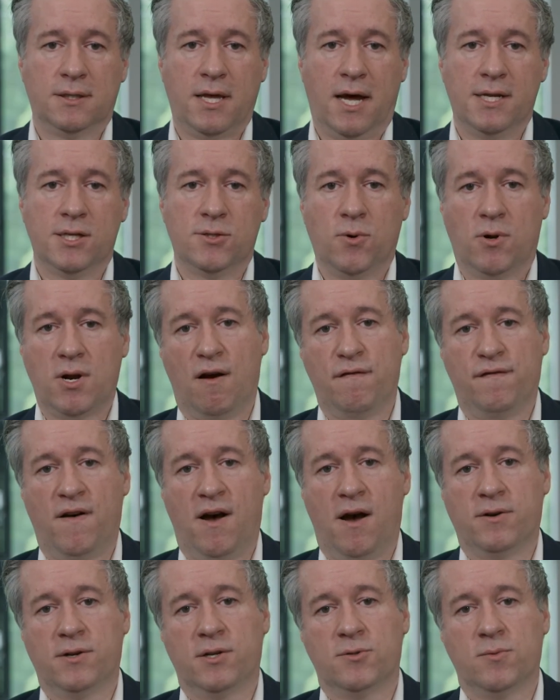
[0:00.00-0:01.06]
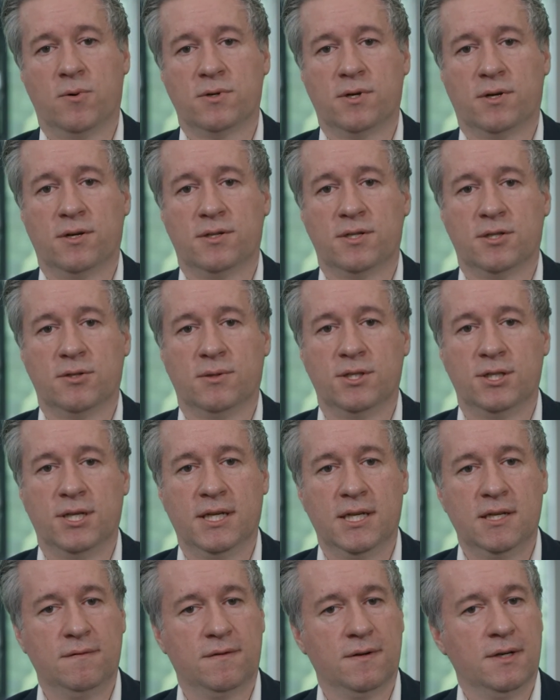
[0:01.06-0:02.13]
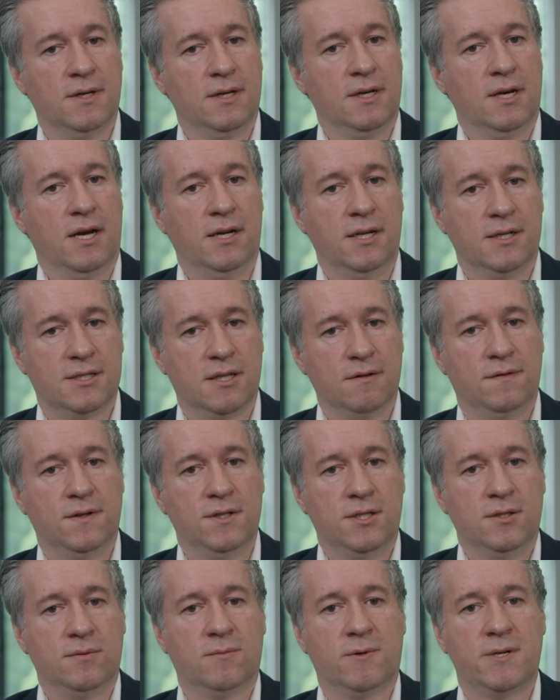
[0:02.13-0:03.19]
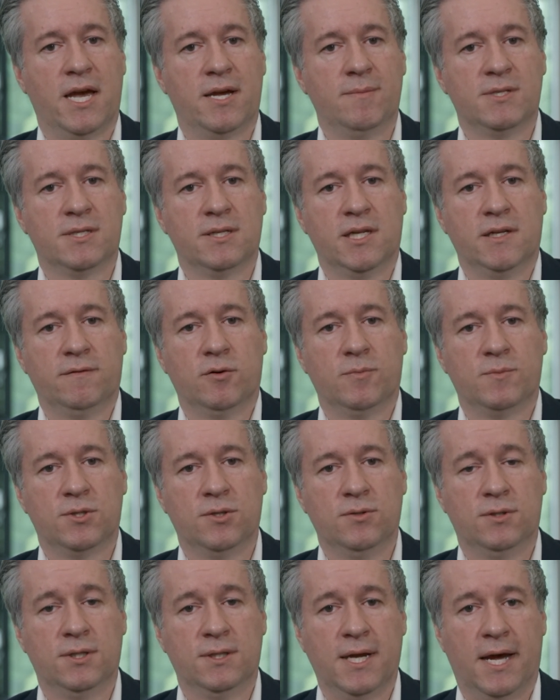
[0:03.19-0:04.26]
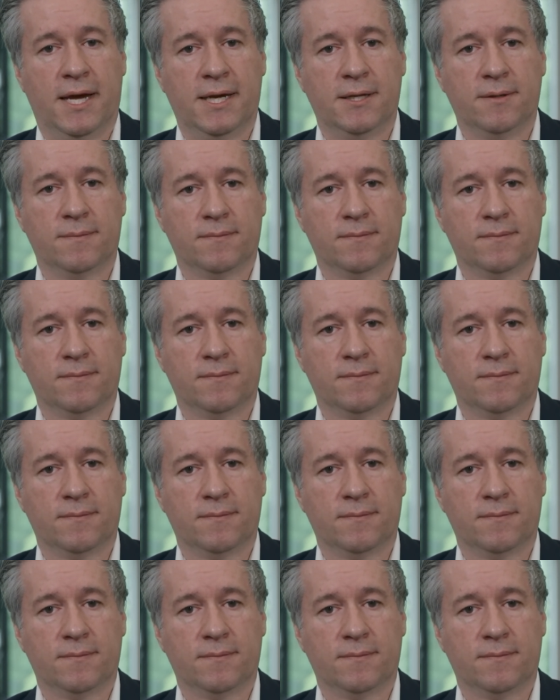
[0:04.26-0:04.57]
That is what our founders wanted us to achieve, and it's the vision we aim to live up to today.